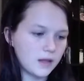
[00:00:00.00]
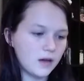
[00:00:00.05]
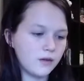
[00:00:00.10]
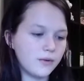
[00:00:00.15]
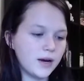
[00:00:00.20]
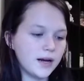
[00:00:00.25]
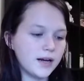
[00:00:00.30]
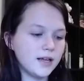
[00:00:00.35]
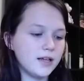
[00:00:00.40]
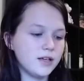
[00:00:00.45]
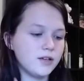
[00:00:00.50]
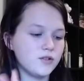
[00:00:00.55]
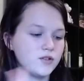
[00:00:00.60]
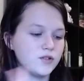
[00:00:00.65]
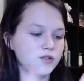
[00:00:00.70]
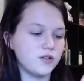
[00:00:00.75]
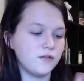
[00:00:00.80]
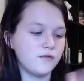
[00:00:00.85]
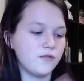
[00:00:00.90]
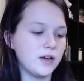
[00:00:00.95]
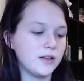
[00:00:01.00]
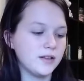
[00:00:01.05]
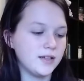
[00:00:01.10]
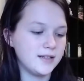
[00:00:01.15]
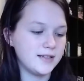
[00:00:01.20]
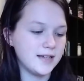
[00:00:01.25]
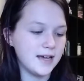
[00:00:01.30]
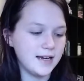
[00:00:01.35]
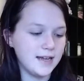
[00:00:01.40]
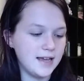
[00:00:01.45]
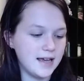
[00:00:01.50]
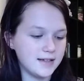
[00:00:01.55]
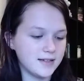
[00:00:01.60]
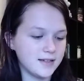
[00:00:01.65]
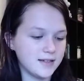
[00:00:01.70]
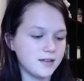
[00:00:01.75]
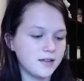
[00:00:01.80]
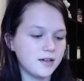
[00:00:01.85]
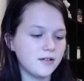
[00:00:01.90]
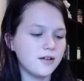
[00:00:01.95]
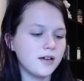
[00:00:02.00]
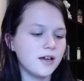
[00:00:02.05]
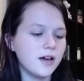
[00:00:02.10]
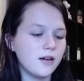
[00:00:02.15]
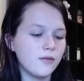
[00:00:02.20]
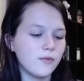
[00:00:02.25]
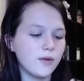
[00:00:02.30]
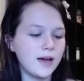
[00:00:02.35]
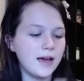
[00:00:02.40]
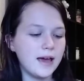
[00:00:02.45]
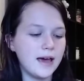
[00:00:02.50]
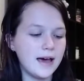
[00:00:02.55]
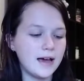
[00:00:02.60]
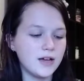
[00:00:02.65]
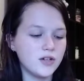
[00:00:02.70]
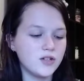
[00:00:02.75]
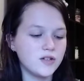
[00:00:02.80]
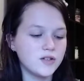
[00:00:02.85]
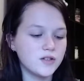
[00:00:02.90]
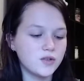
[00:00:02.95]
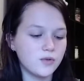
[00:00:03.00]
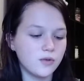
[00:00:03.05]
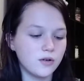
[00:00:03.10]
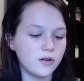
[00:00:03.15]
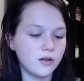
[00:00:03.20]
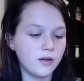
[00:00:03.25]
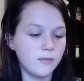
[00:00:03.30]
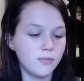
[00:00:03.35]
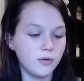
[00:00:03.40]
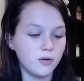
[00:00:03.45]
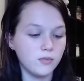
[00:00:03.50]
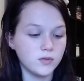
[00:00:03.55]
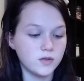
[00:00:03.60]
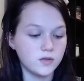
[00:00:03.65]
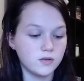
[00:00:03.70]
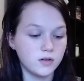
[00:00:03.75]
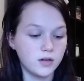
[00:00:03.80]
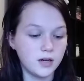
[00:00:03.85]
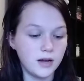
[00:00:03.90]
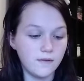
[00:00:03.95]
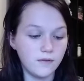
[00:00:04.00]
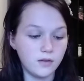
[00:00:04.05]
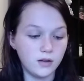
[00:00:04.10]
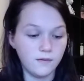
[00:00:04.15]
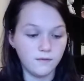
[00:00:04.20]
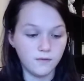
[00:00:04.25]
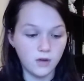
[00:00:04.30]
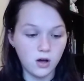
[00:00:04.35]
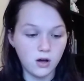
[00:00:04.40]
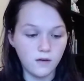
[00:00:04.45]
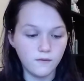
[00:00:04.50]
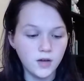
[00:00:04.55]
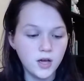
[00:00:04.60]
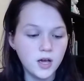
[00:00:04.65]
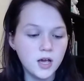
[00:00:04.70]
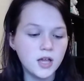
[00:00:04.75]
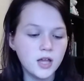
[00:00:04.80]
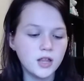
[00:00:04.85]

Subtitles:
Reddit user Friendly Teddy has a theory on why Ash, the Squirtle, and Bulbasaur never evolved.